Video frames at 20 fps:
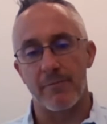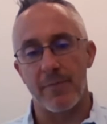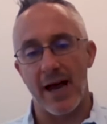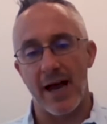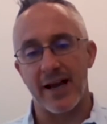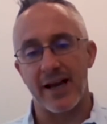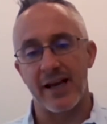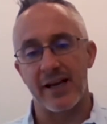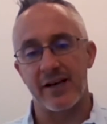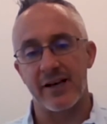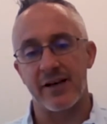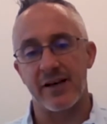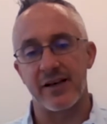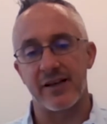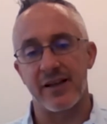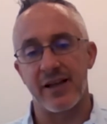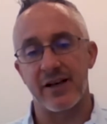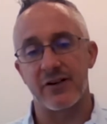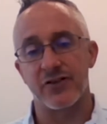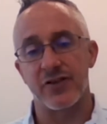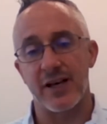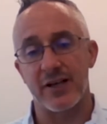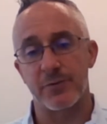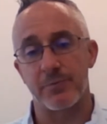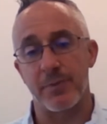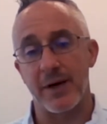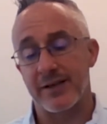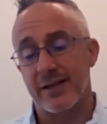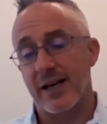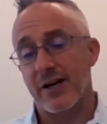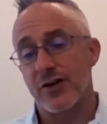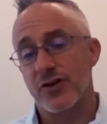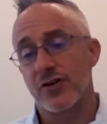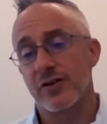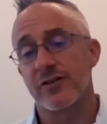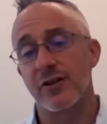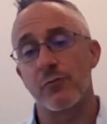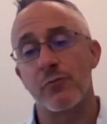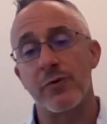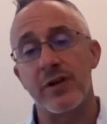back in and there's
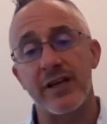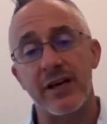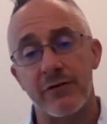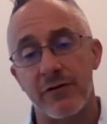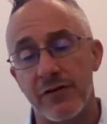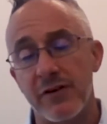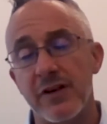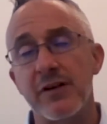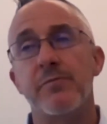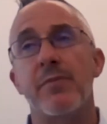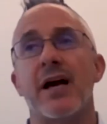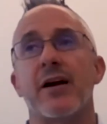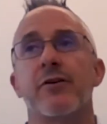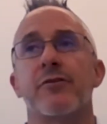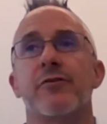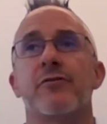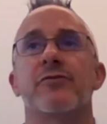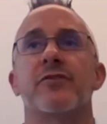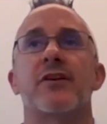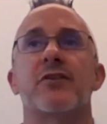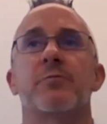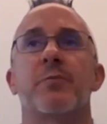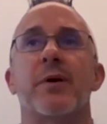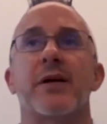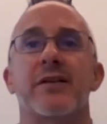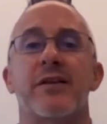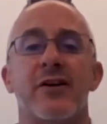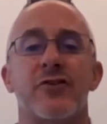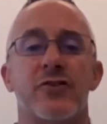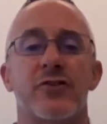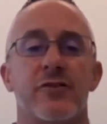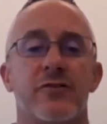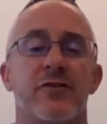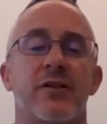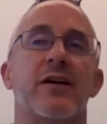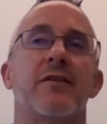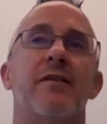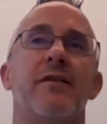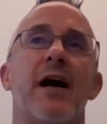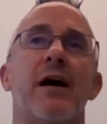expectations, and we get feedback on those expectations
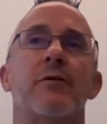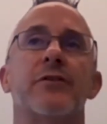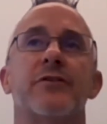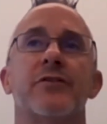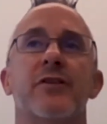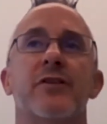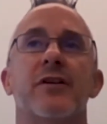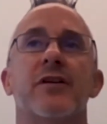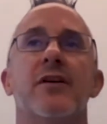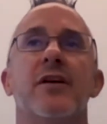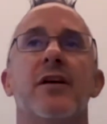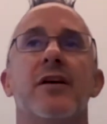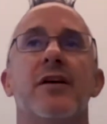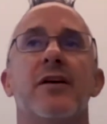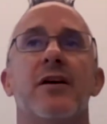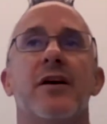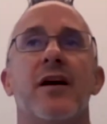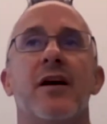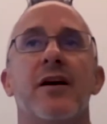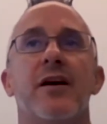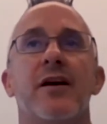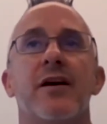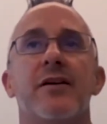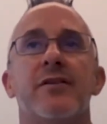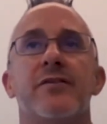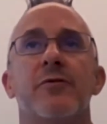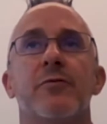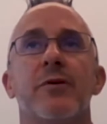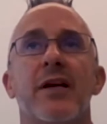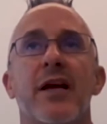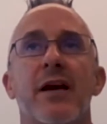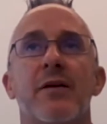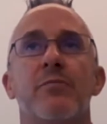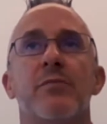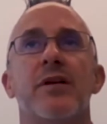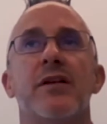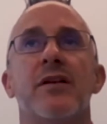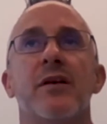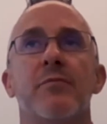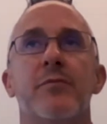that allow us to again
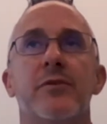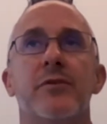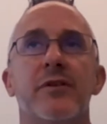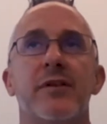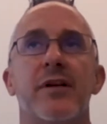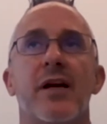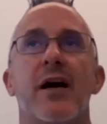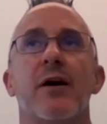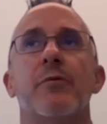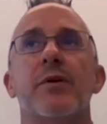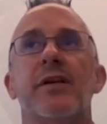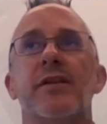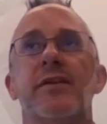be nimble in how we